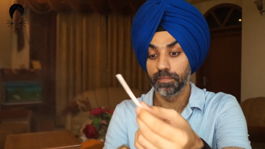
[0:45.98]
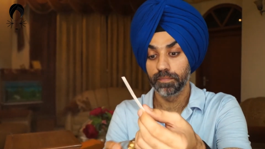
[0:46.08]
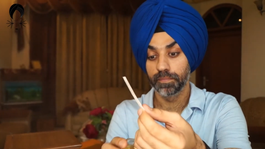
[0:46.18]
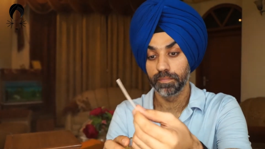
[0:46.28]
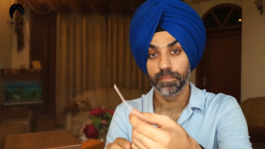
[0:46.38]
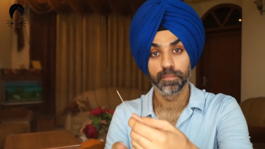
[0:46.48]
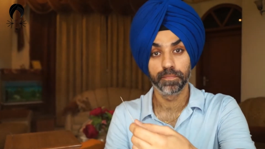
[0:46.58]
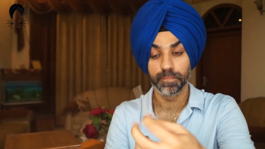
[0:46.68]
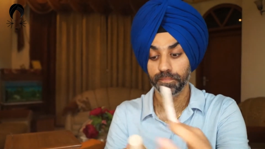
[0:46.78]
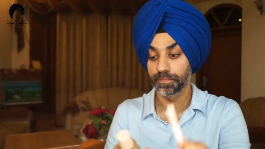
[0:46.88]

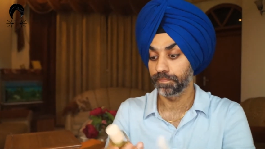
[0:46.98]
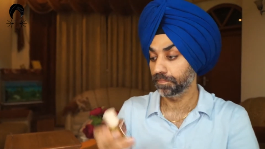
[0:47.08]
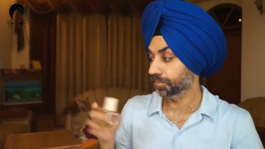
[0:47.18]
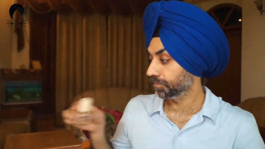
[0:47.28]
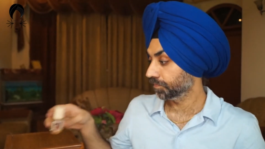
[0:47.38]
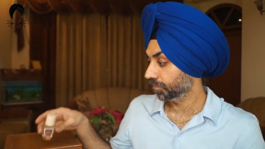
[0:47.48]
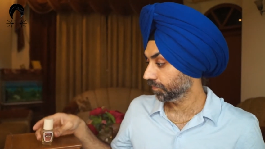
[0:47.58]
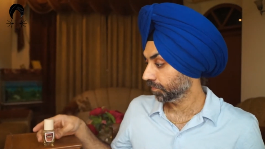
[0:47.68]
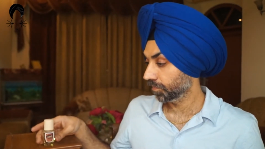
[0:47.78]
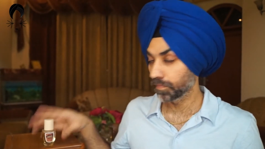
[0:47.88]

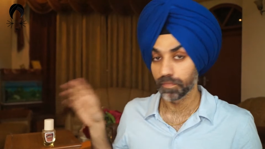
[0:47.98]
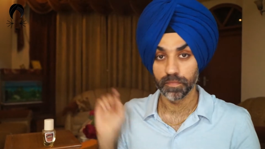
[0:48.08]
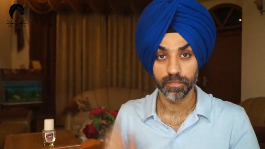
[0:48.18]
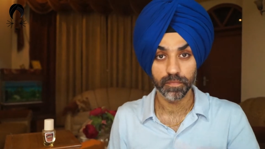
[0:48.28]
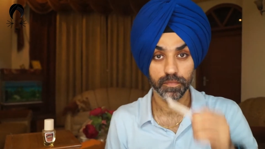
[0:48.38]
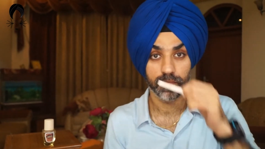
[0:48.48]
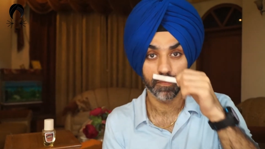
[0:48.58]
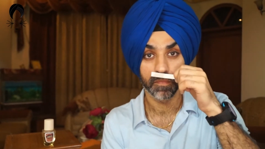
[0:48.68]
Nothing is said.